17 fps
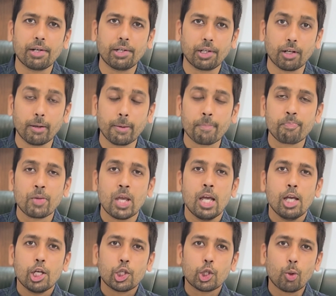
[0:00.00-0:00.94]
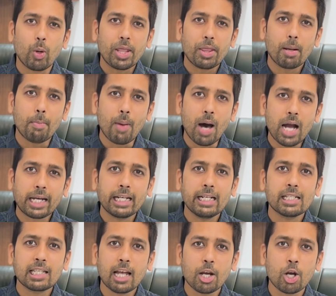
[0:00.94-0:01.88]
return. So when the
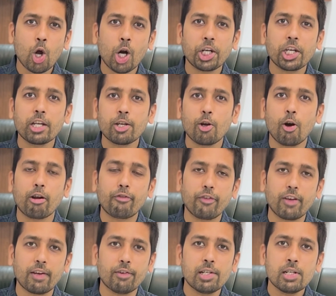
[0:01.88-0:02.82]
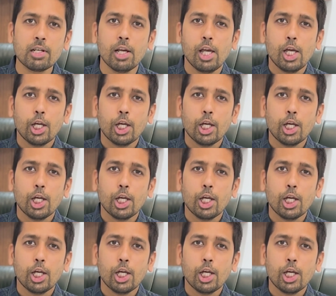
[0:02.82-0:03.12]
markets are not in your favor,